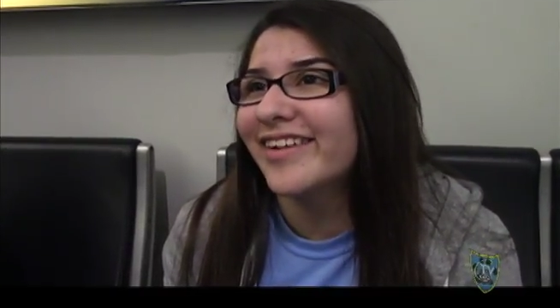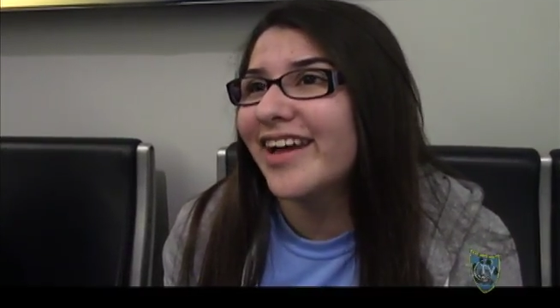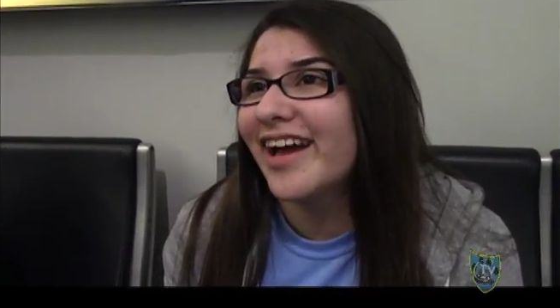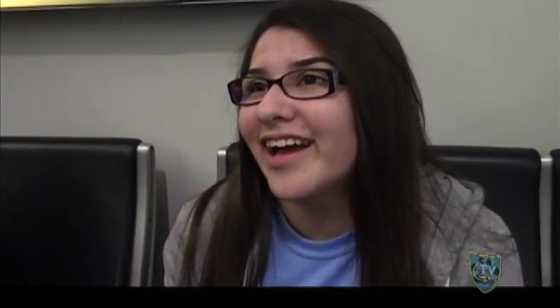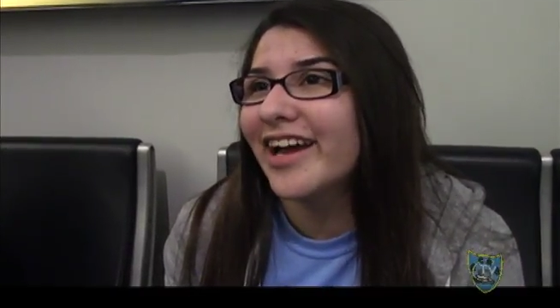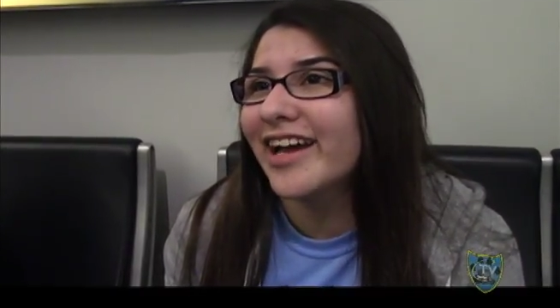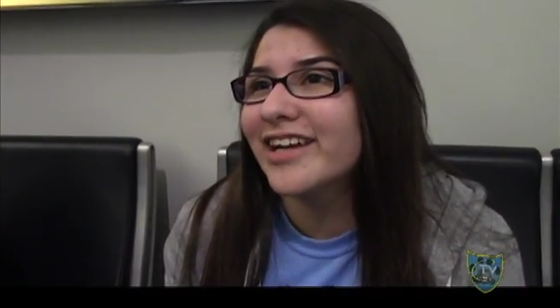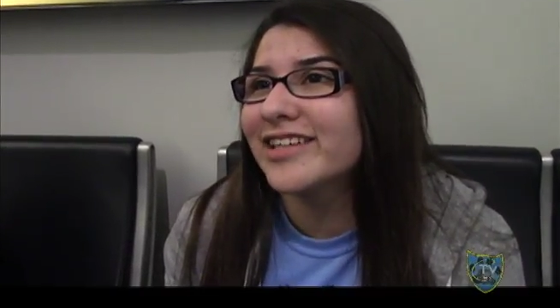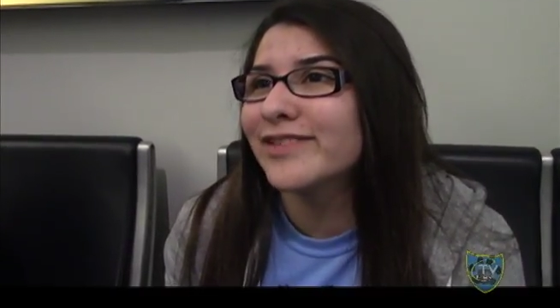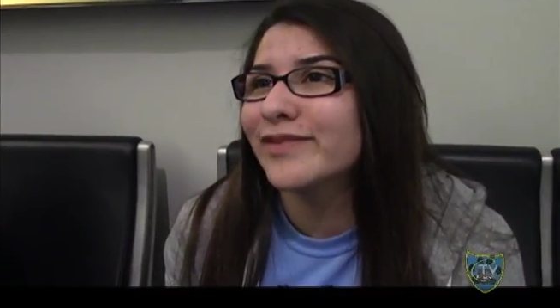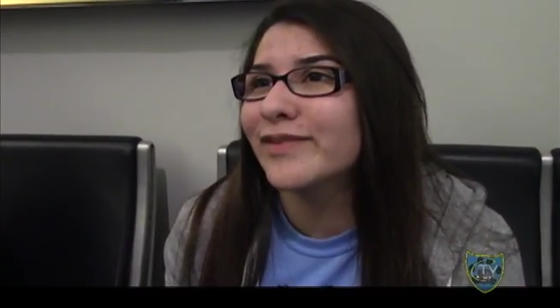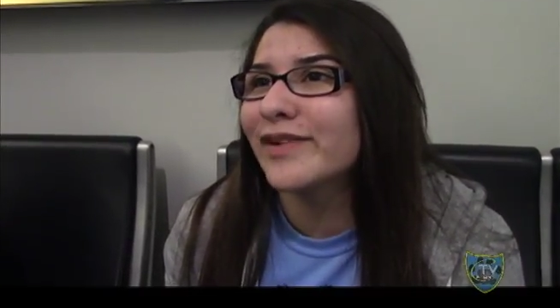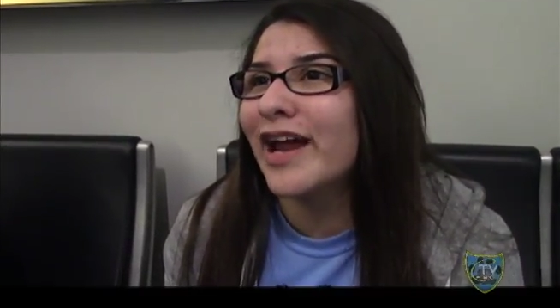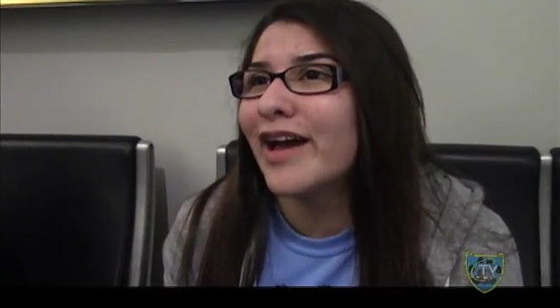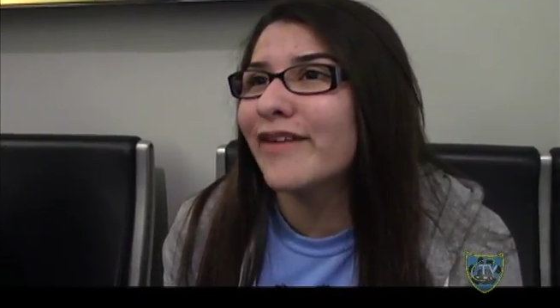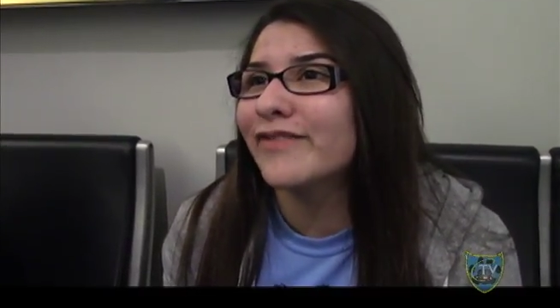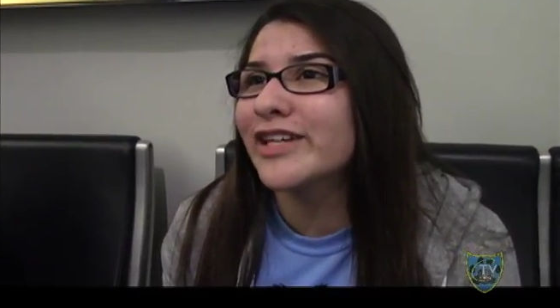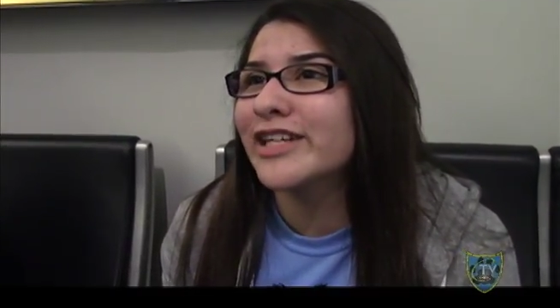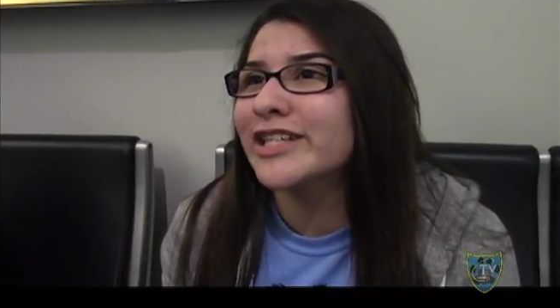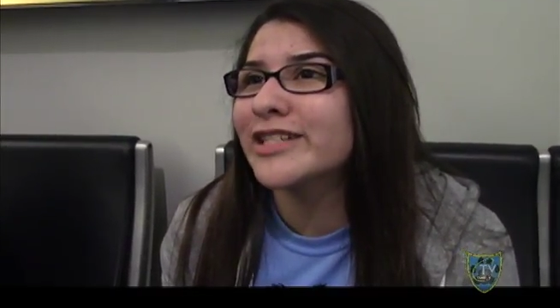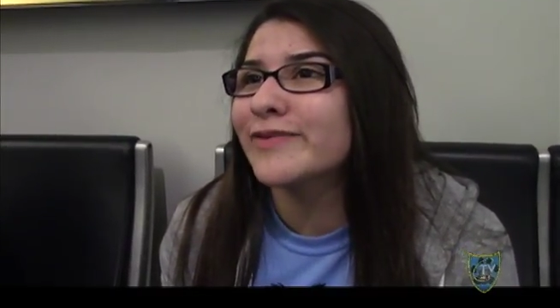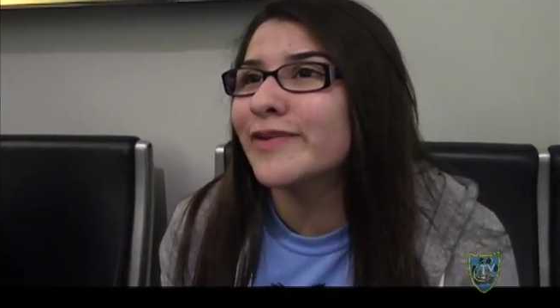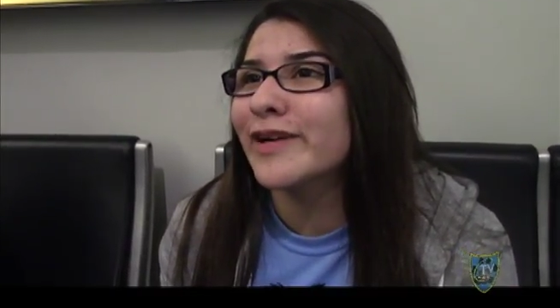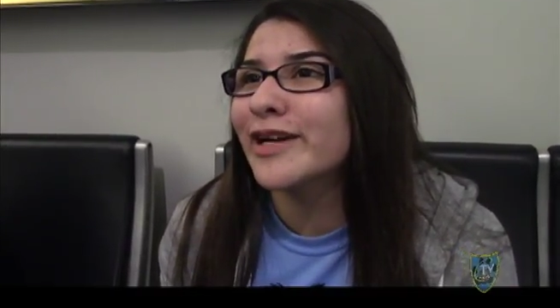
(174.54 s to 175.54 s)
I guess I'm gonna have
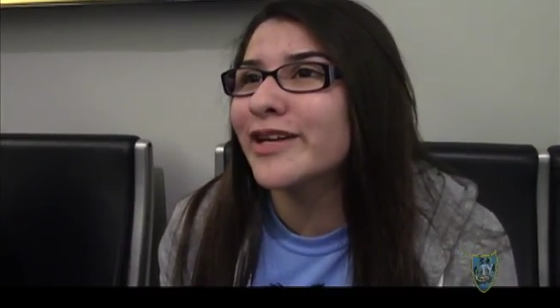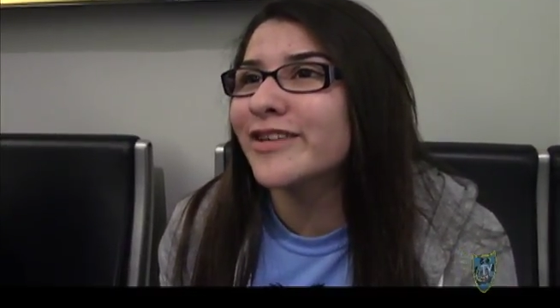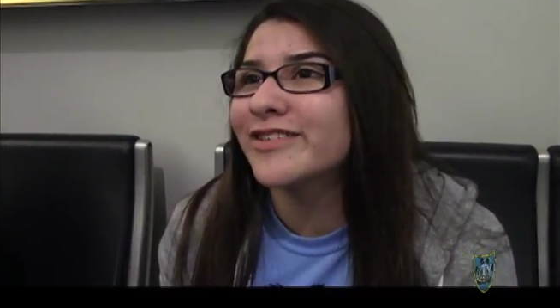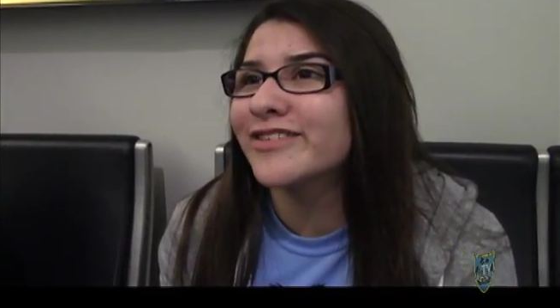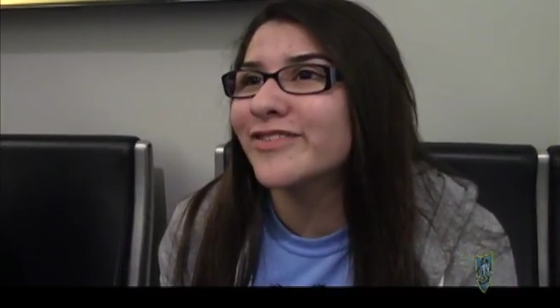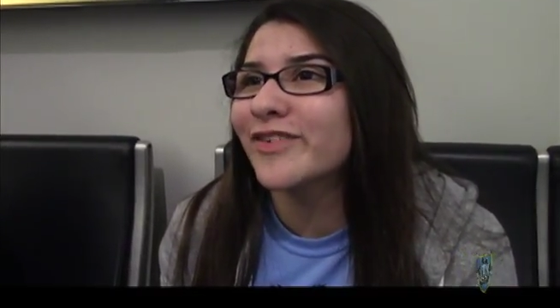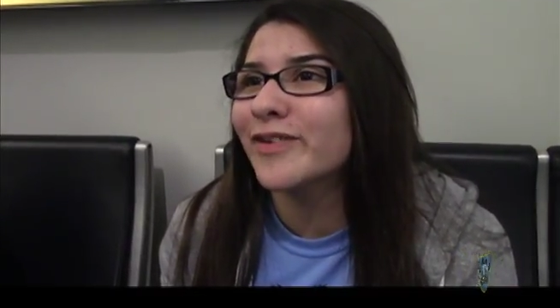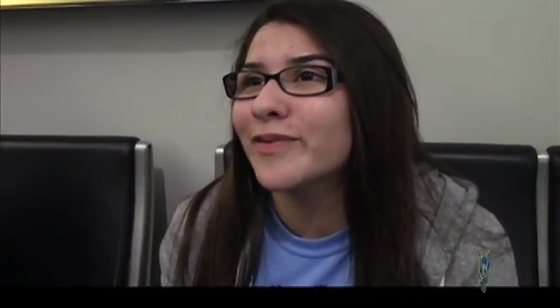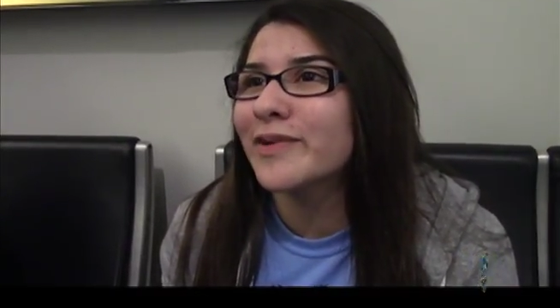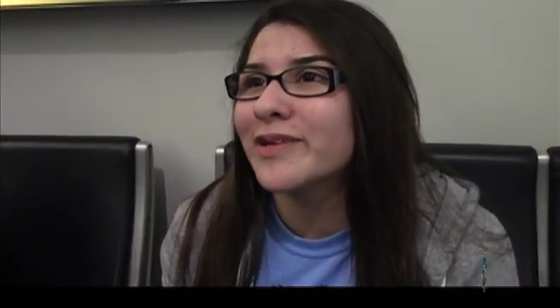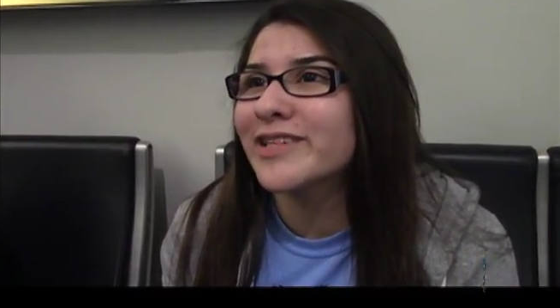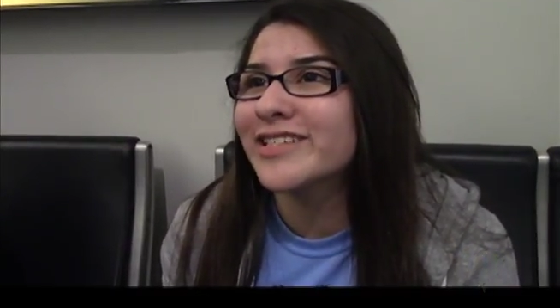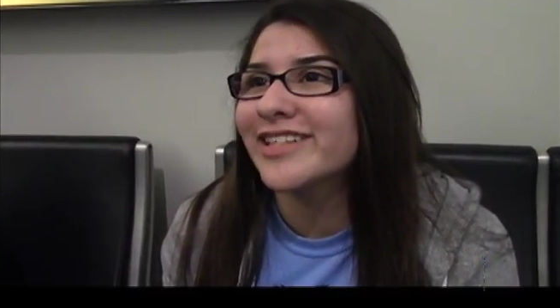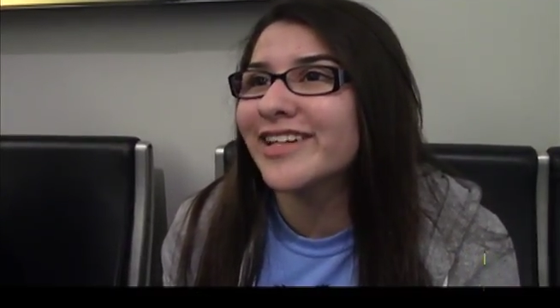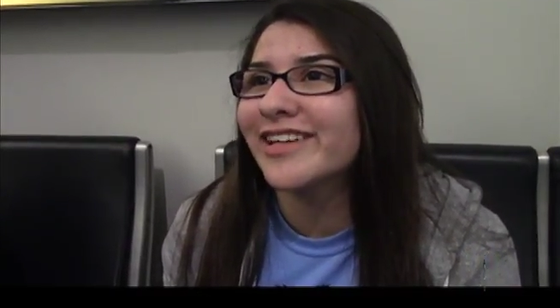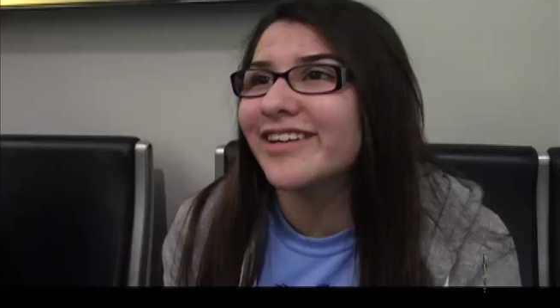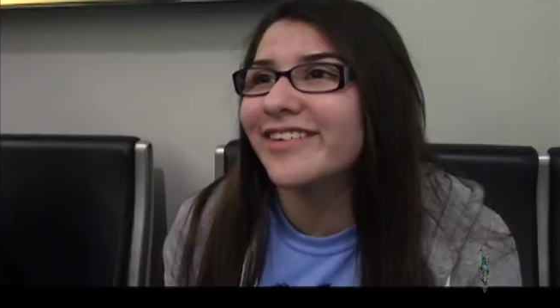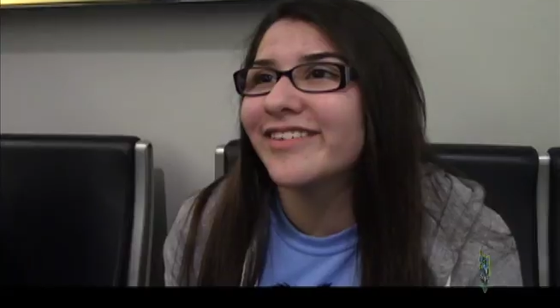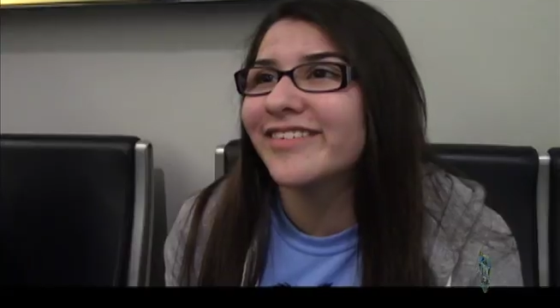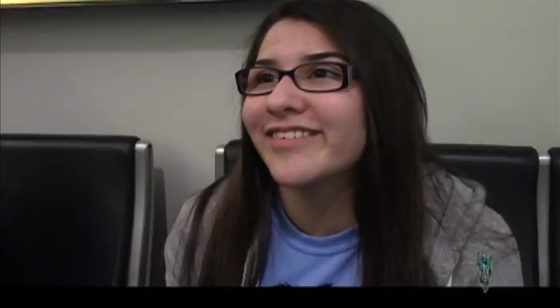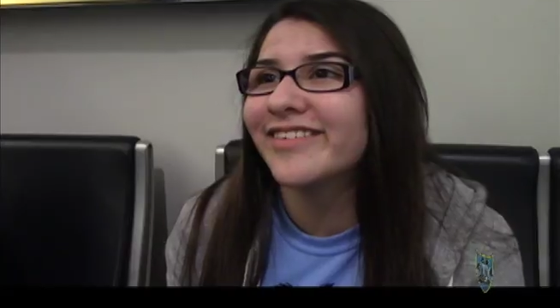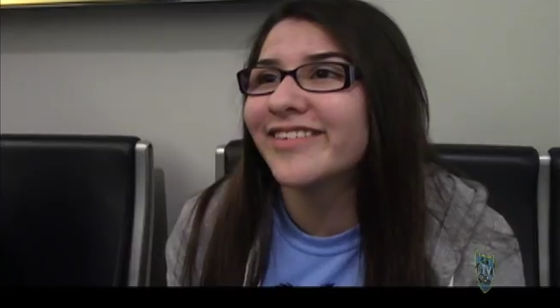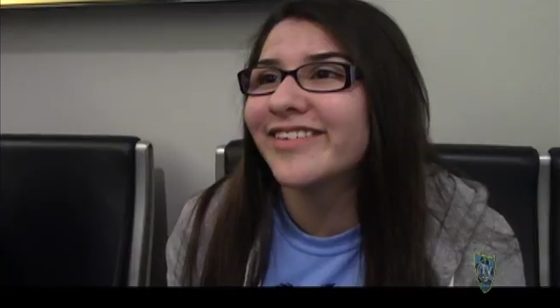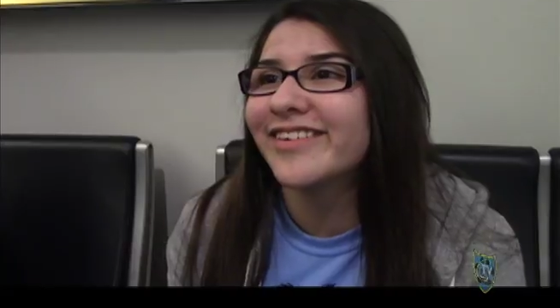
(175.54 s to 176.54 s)
to experience for
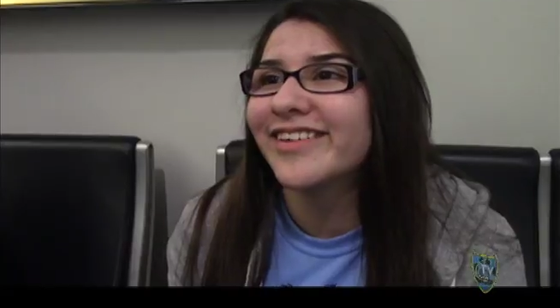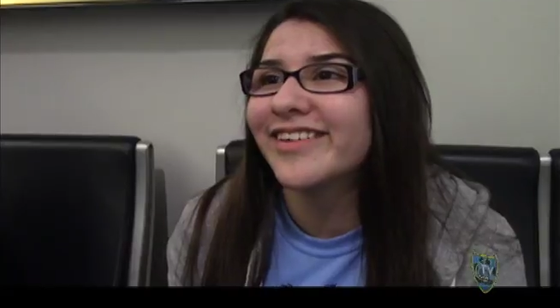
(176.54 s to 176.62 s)
myself.